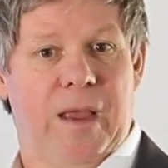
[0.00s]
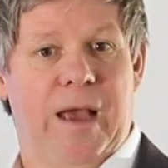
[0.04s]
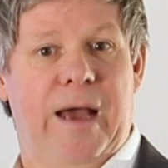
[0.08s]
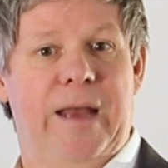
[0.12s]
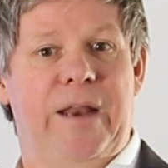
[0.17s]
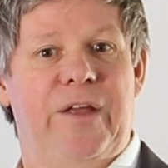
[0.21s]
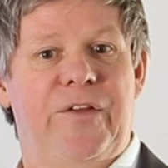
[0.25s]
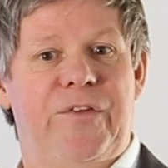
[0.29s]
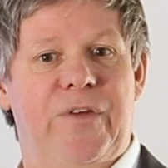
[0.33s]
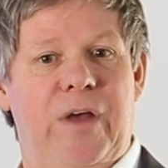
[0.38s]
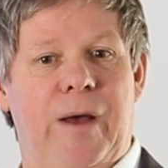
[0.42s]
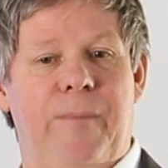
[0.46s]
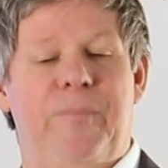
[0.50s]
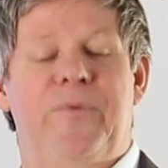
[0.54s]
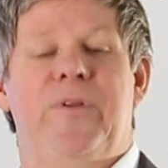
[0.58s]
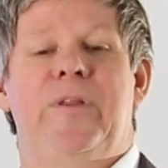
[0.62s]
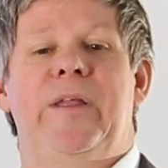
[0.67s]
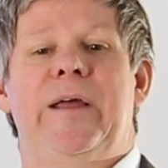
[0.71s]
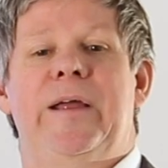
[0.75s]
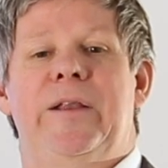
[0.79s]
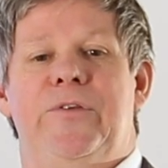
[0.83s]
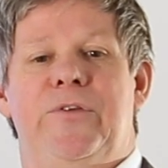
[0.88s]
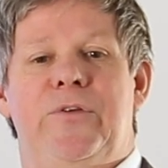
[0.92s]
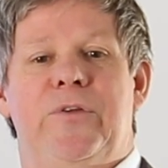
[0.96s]
And it's up to
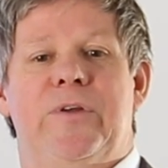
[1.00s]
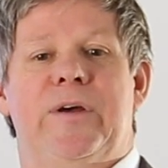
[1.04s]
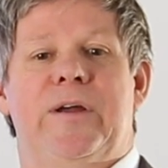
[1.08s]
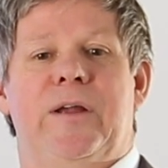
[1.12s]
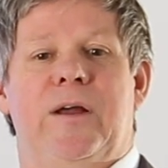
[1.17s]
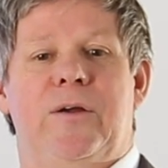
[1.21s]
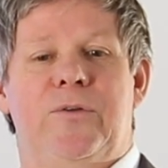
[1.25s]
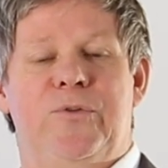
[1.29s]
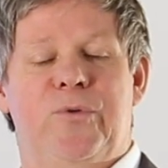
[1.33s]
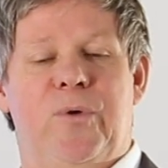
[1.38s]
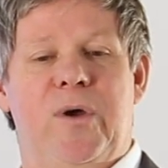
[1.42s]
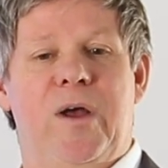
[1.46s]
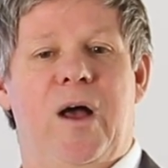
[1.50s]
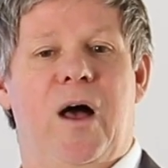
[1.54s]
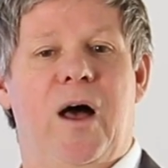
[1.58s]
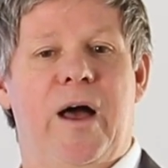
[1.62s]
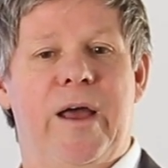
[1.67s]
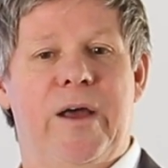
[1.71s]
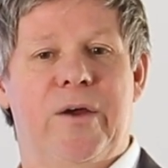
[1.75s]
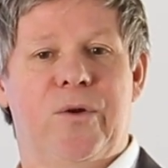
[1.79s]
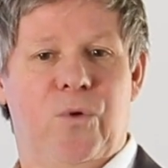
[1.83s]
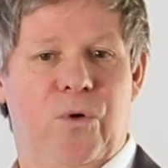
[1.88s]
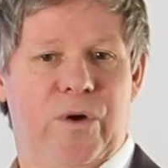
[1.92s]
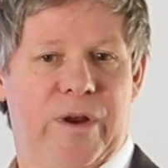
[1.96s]
then to a
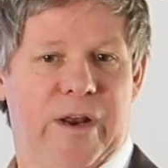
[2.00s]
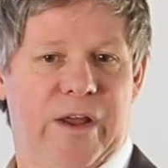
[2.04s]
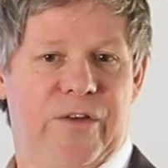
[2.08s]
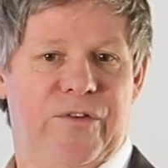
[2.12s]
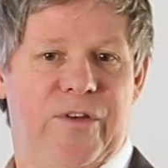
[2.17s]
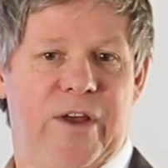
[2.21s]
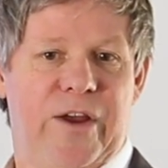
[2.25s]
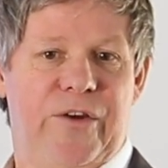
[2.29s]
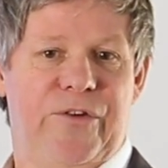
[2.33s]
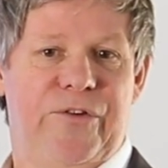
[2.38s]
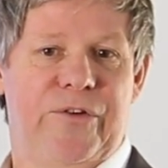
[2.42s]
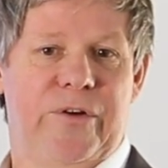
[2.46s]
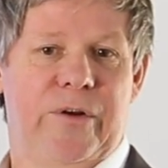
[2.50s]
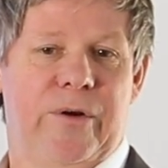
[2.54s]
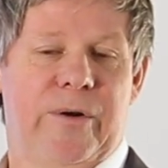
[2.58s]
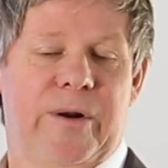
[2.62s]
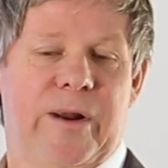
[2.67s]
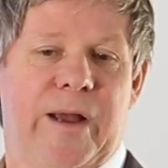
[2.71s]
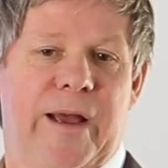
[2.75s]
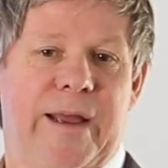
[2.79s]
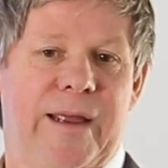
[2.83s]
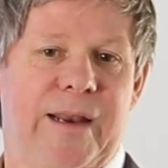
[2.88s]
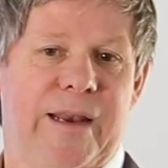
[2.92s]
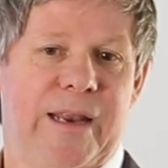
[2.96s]
higher organization or
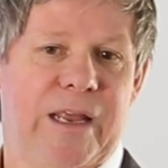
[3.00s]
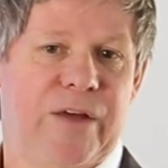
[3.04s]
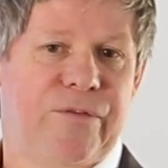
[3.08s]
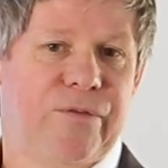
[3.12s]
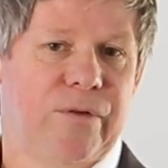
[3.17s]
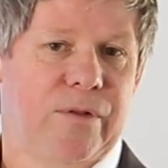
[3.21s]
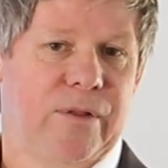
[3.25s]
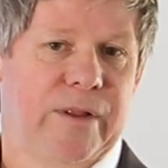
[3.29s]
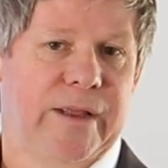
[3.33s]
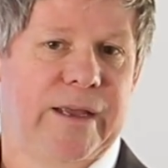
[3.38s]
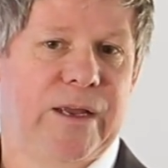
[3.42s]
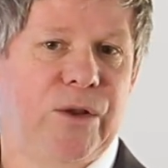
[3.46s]
higher level